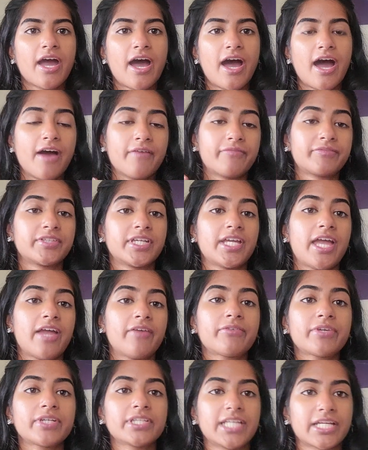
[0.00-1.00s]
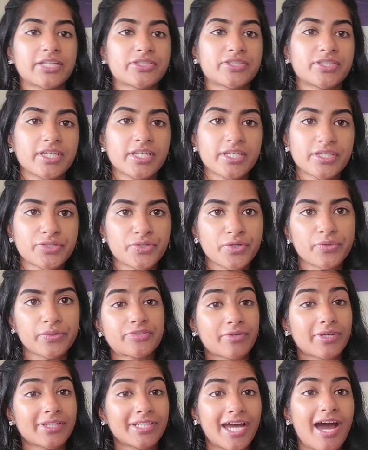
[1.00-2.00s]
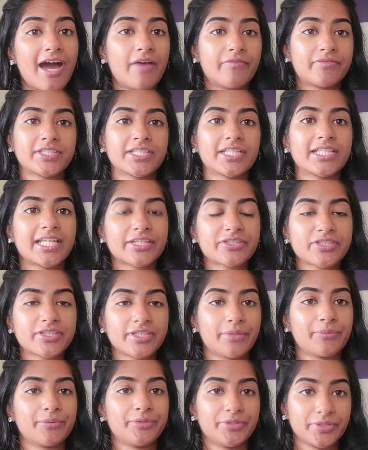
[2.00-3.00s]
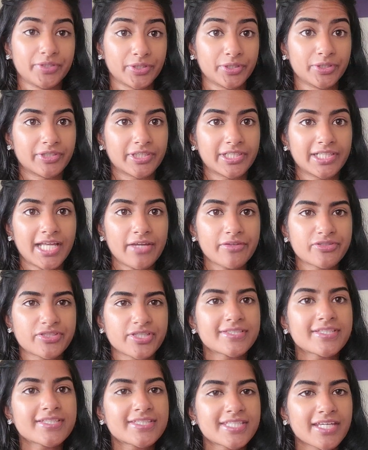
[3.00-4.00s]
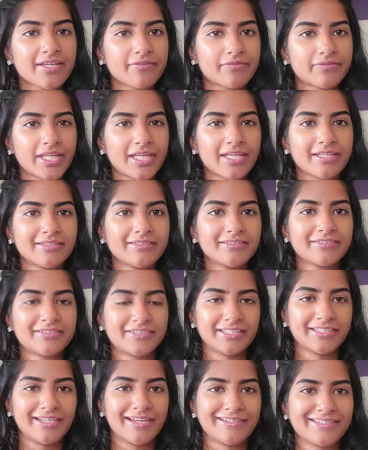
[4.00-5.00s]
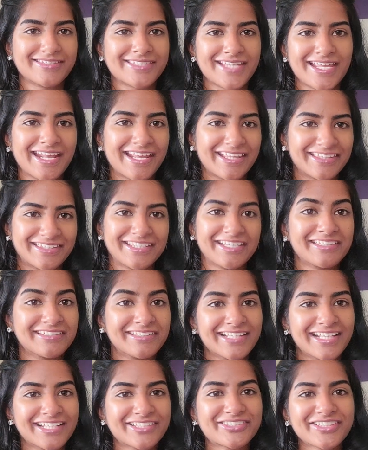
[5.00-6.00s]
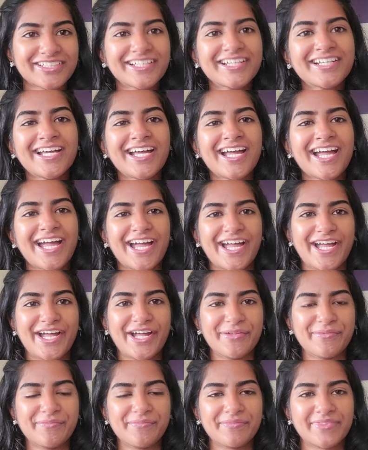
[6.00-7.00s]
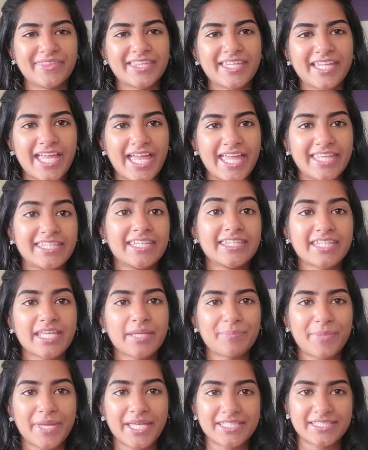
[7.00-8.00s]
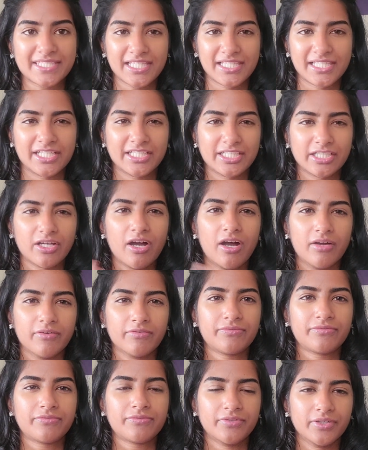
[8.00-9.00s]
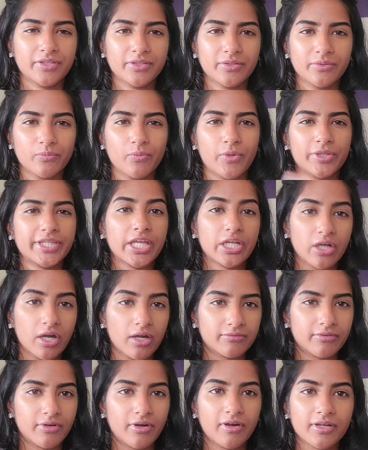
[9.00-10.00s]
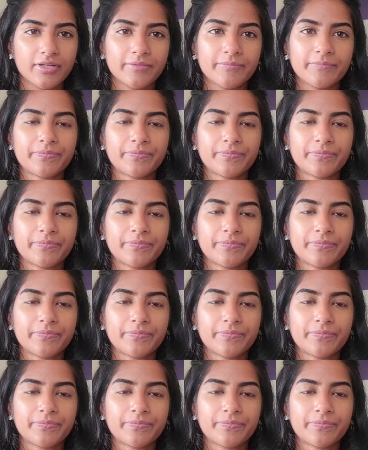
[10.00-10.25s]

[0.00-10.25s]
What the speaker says: after every lecture. So straight after the lecture they would do the CuraCloud just to see if they did understand anything in the lecture, and then they base the learning off what they got wrong.